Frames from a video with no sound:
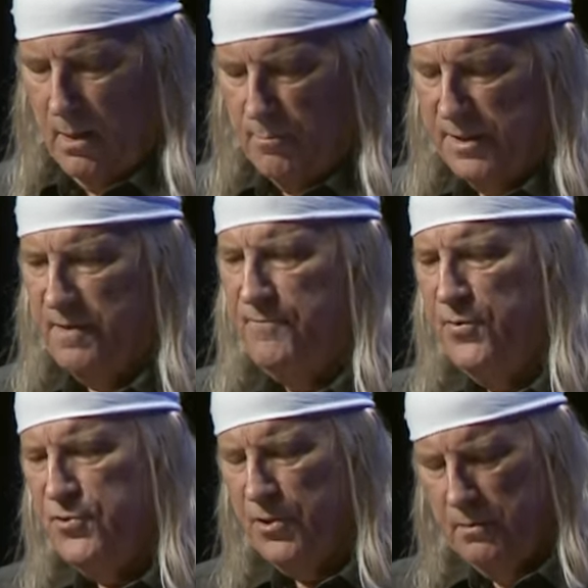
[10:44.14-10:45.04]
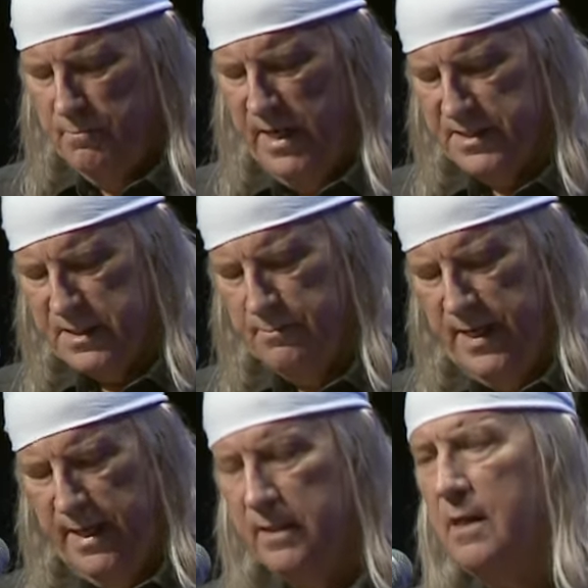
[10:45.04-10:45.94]
But the future medicine
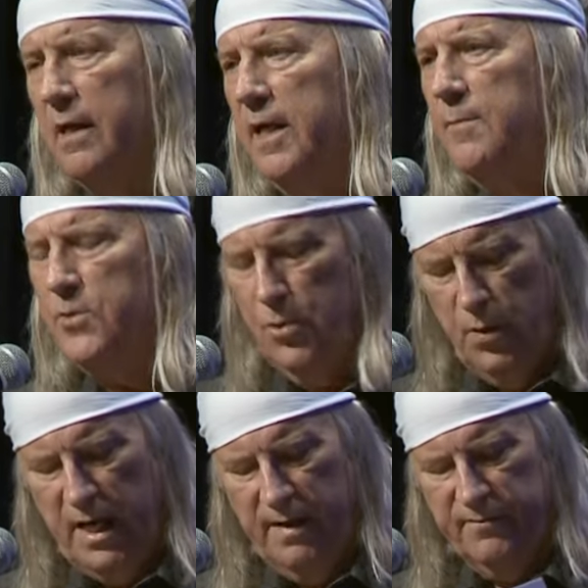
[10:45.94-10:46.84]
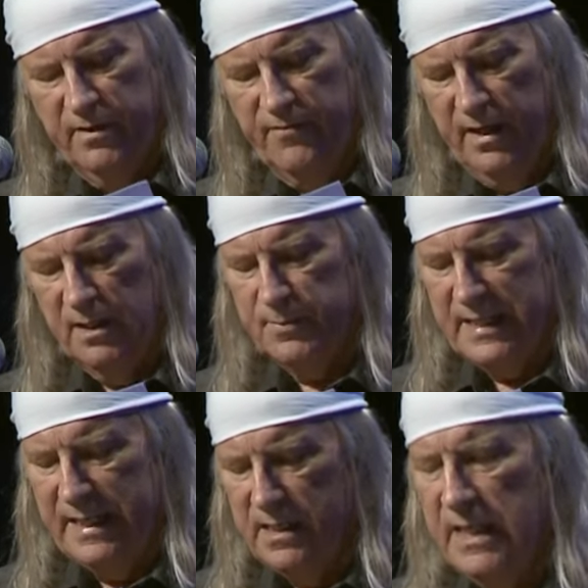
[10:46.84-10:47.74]
man claimed to have developed
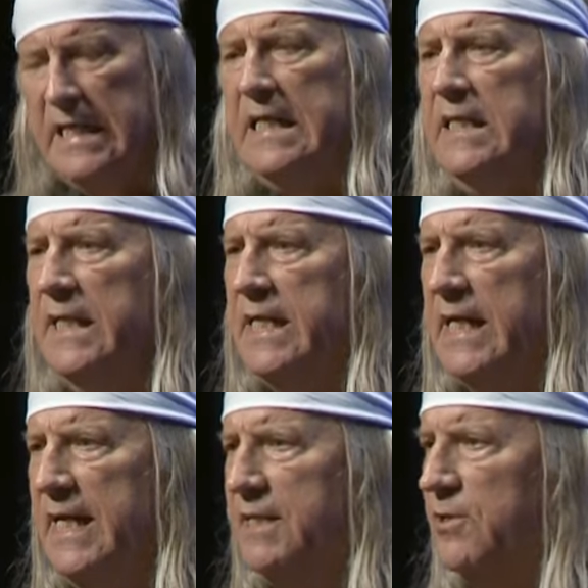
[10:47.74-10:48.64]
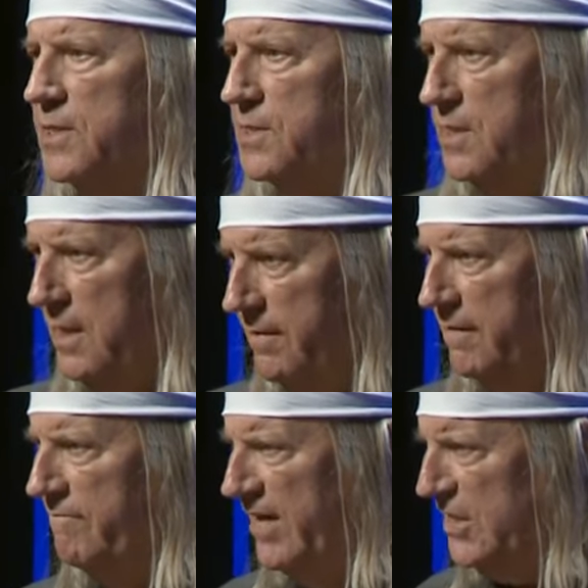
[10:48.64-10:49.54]
a keen interest in
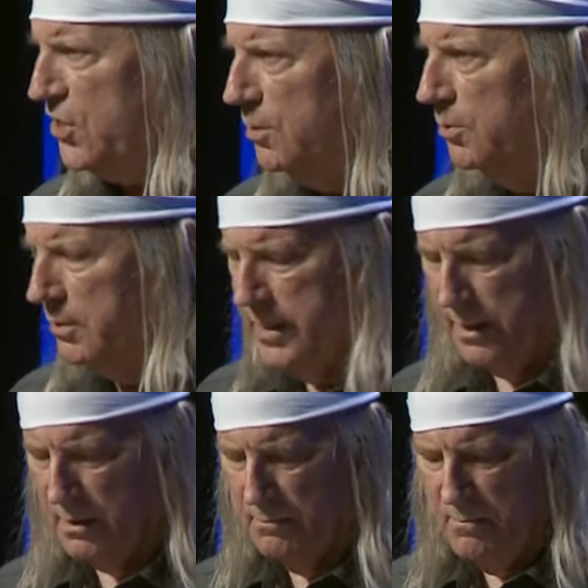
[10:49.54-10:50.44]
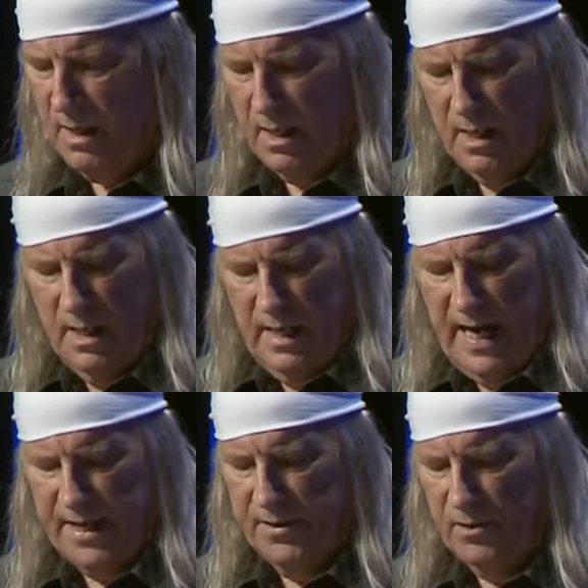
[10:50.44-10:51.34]
the vegetable kingdom
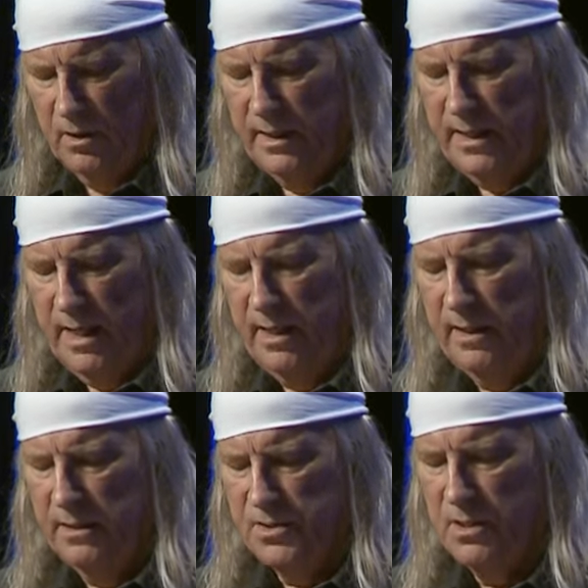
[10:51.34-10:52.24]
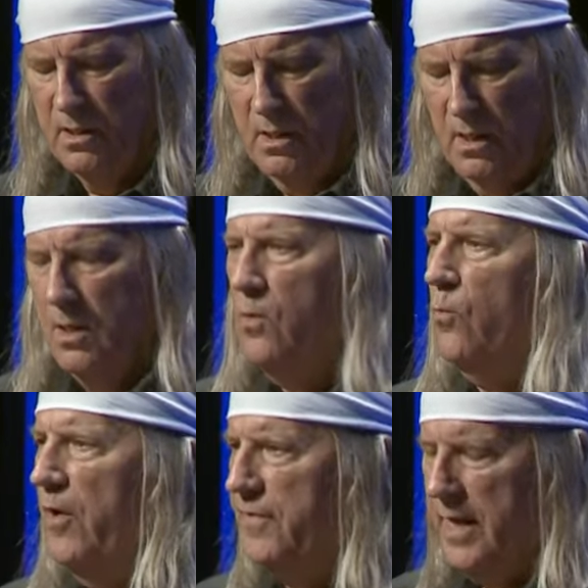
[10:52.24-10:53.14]
at an early age
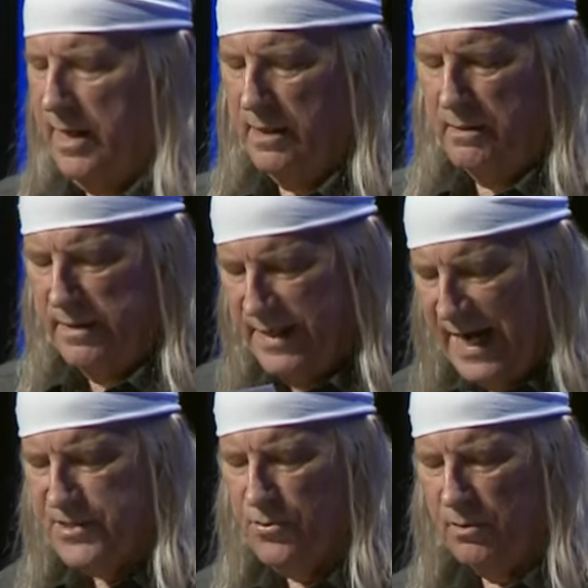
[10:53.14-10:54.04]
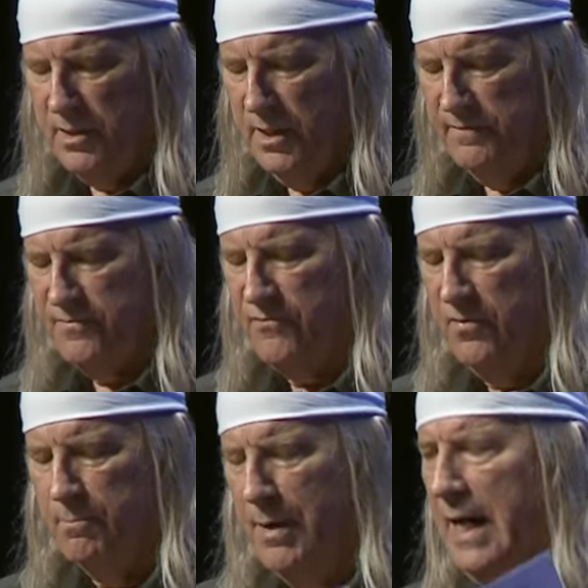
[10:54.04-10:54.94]
with a natural gift
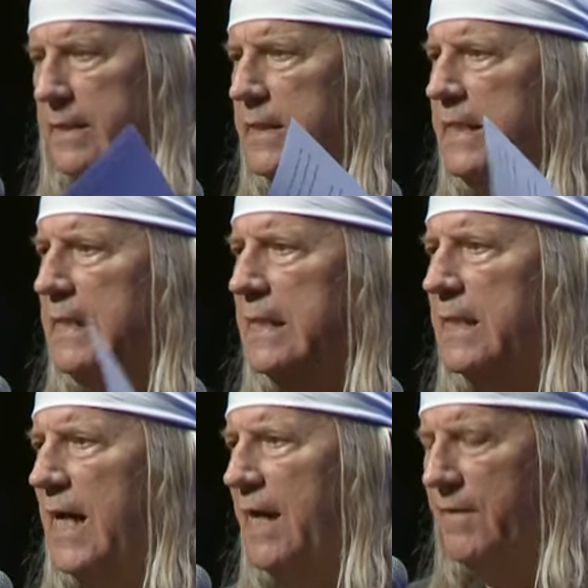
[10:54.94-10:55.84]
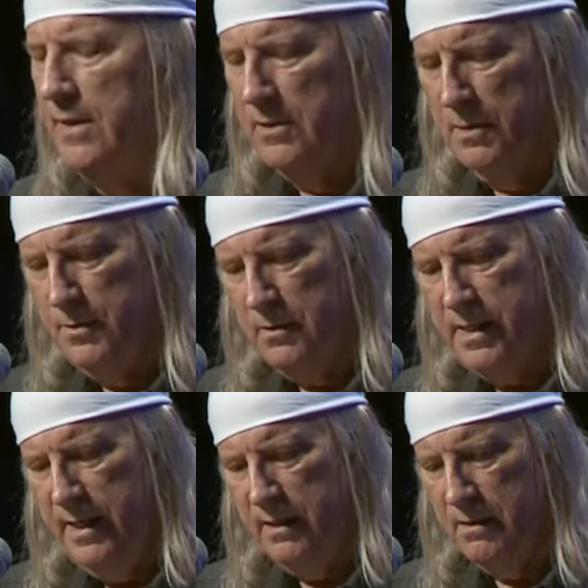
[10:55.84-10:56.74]
for botany and the herbal
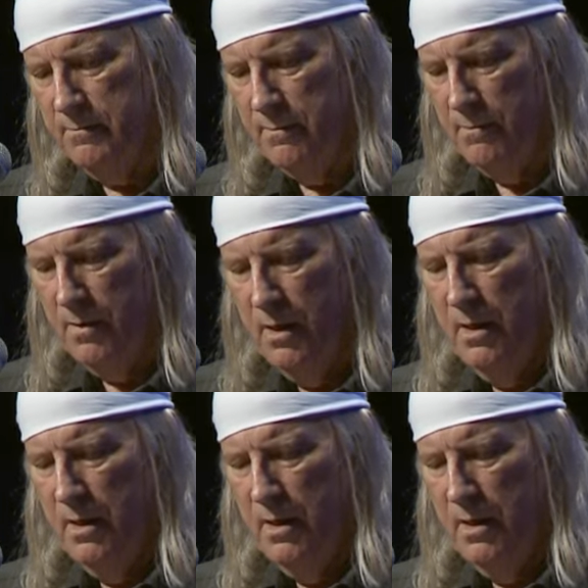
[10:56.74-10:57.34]
kingdom.